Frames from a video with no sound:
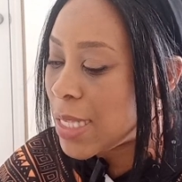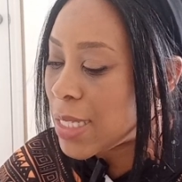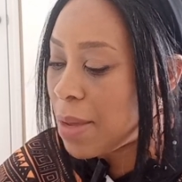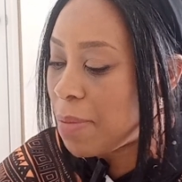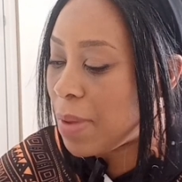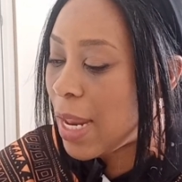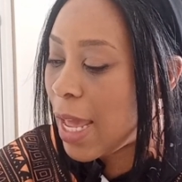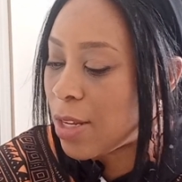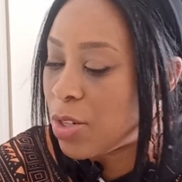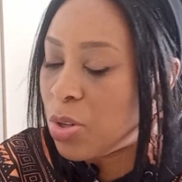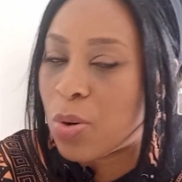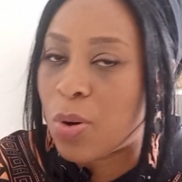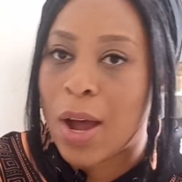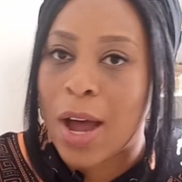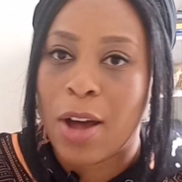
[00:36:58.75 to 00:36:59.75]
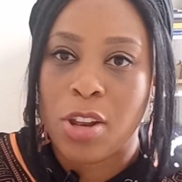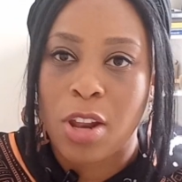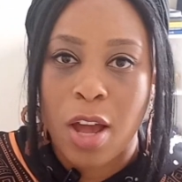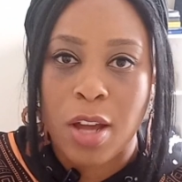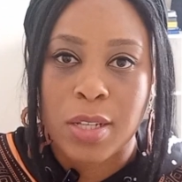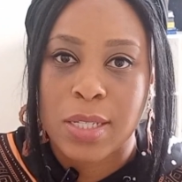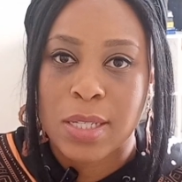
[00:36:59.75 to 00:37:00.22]
asking me like, Toko, how
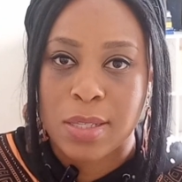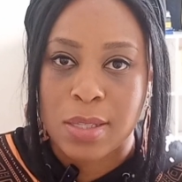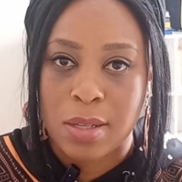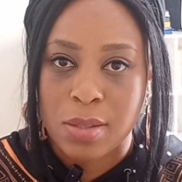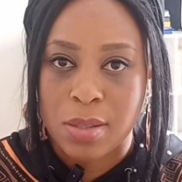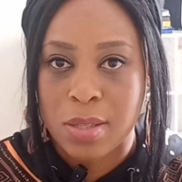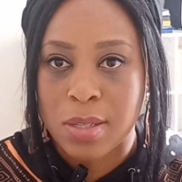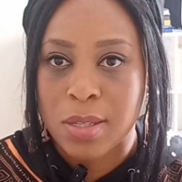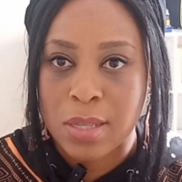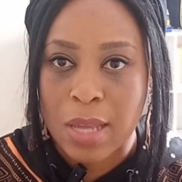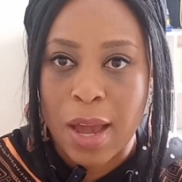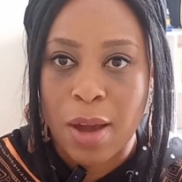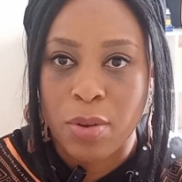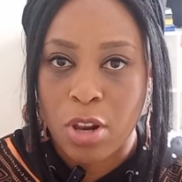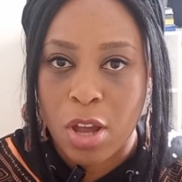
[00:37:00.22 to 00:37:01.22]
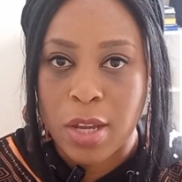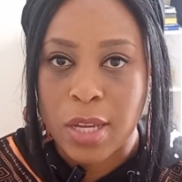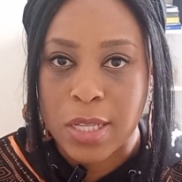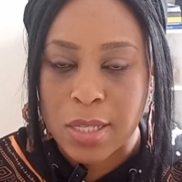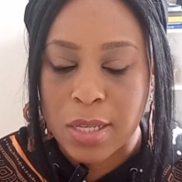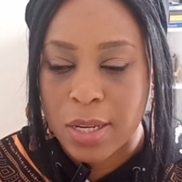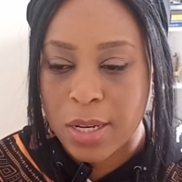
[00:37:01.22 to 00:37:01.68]
long how
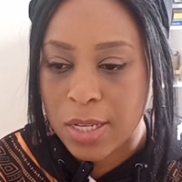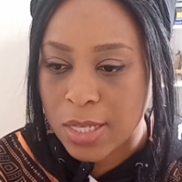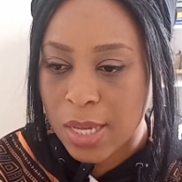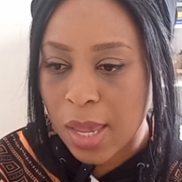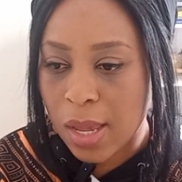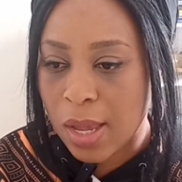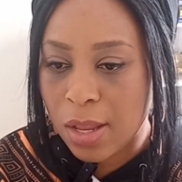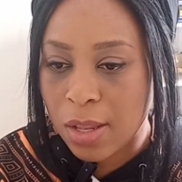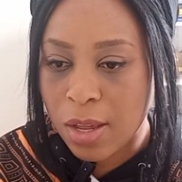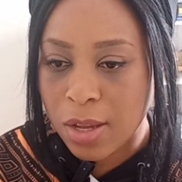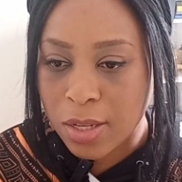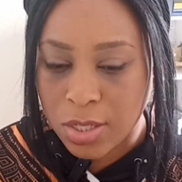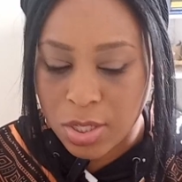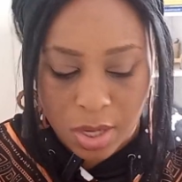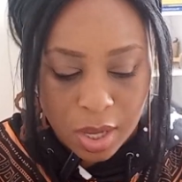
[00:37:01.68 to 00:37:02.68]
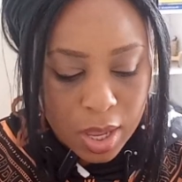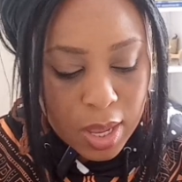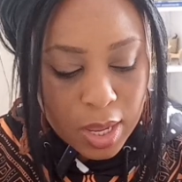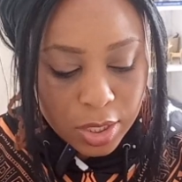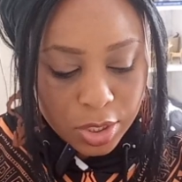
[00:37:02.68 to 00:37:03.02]
long is it gonna take? How long can